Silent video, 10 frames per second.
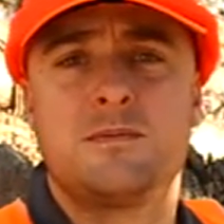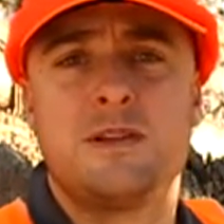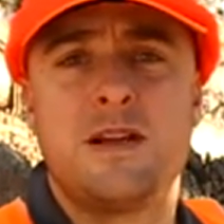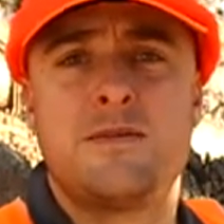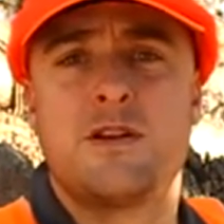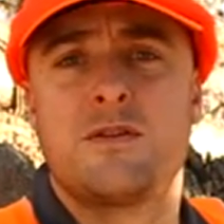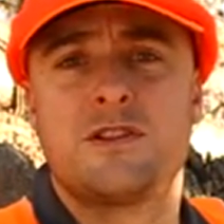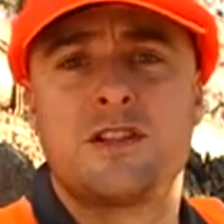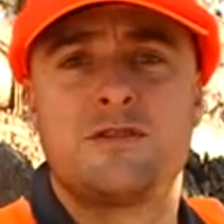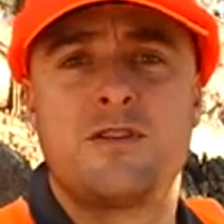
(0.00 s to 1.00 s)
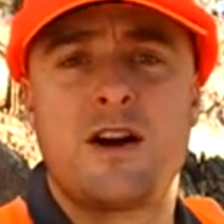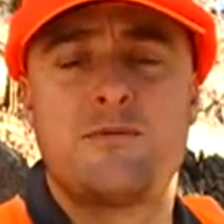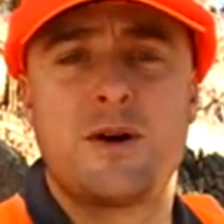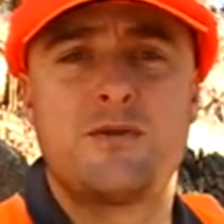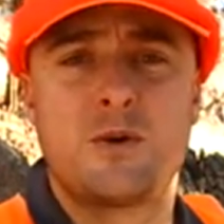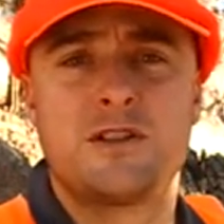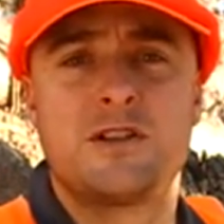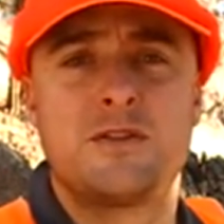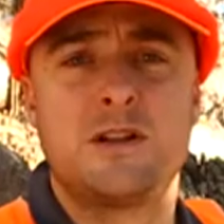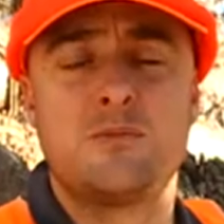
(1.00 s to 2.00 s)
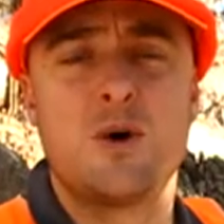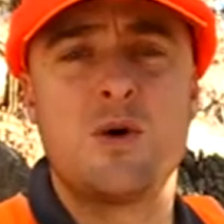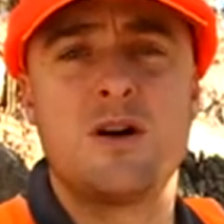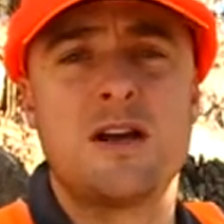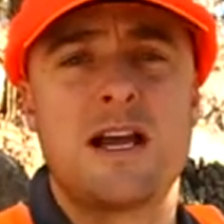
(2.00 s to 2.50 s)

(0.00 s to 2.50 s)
even though the 6.5 by 47 Lapua